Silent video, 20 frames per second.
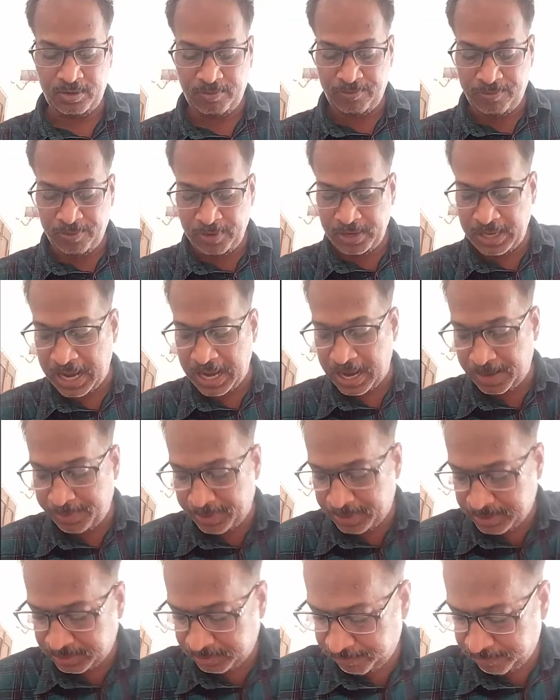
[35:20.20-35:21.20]
food
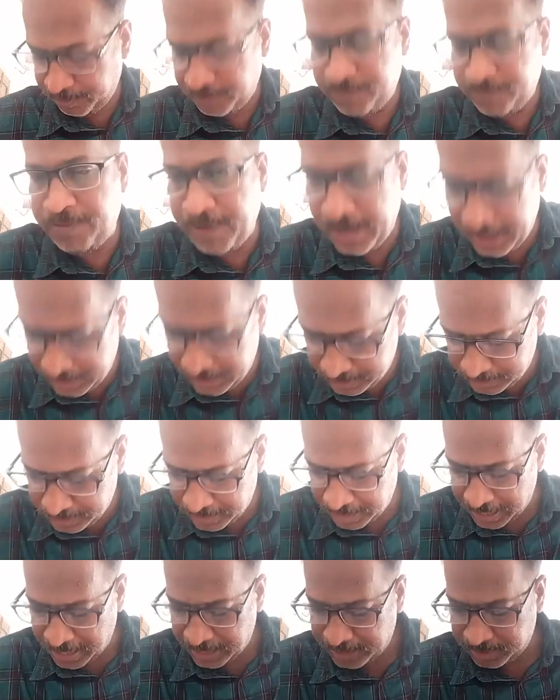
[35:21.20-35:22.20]
habits, food fads,
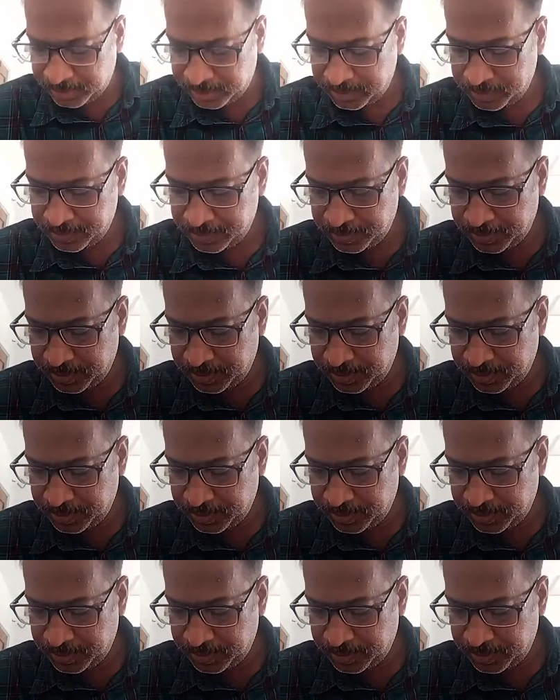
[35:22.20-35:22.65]
and